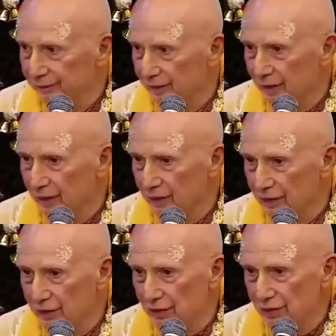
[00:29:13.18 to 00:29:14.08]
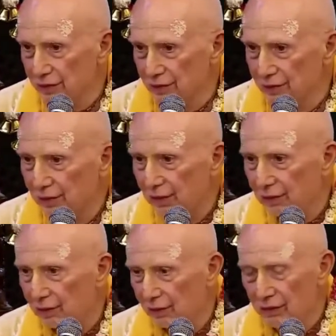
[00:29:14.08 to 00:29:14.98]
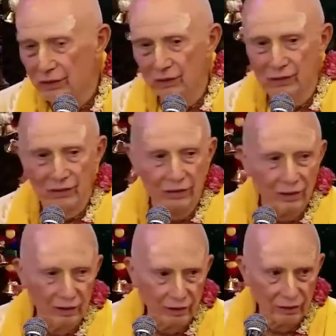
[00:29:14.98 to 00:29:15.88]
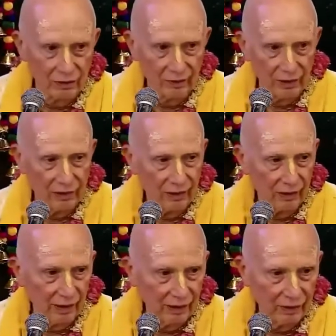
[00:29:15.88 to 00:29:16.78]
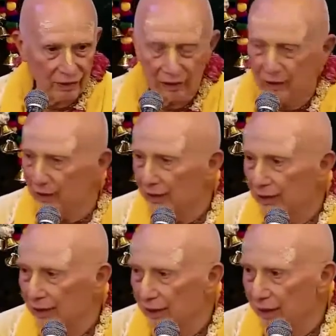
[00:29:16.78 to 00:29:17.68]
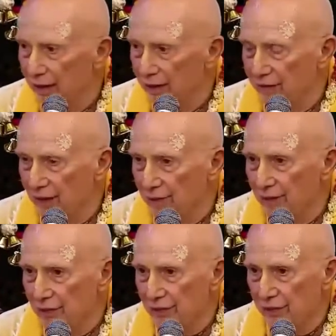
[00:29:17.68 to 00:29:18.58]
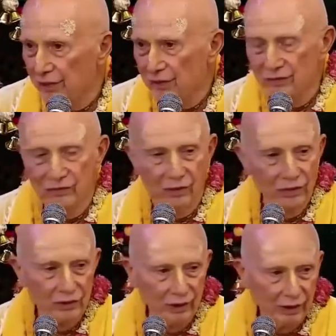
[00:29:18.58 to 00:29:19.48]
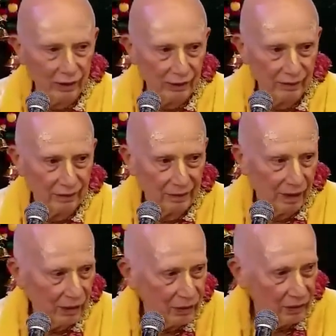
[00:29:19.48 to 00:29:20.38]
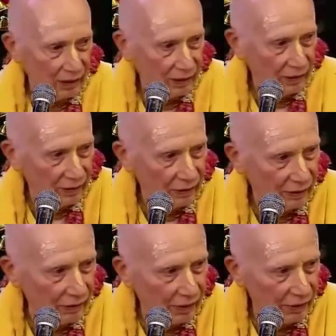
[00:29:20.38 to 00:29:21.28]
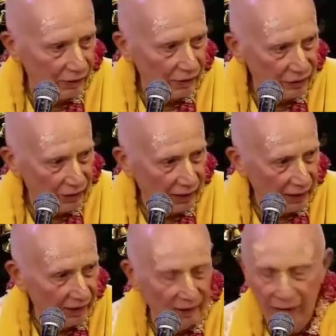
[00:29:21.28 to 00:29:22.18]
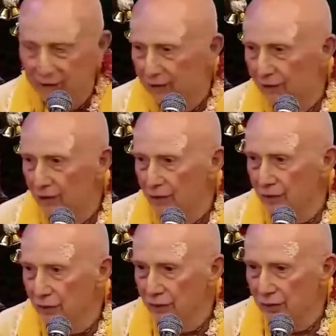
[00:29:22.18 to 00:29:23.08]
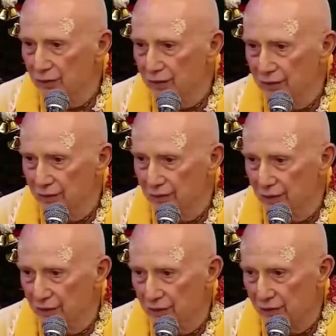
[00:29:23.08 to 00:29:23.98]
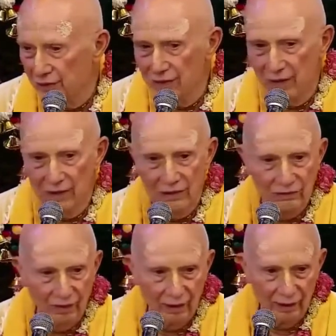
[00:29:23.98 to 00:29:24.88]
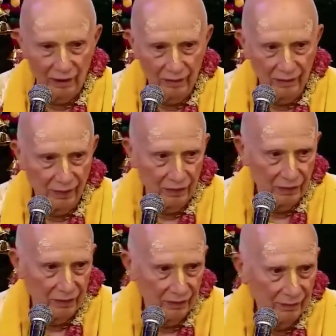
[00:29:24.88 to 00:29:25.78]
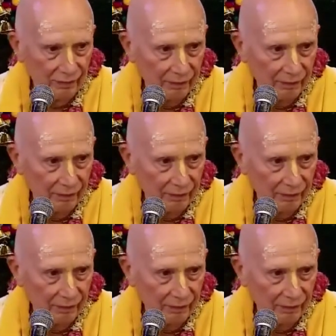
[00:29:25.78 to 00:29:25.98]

And then Krishna looks towards his material energy, and if that person is fortunate according to their own understanding, then the Lord will use the material energy to satisfy that person.